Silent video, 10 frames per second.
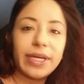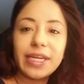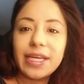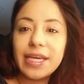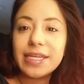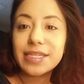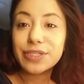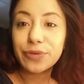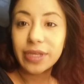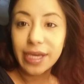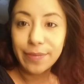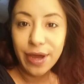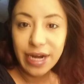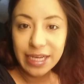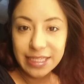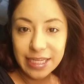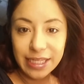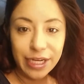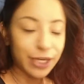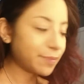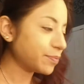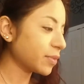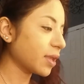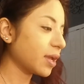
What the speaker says: but it doesn't really come out as clear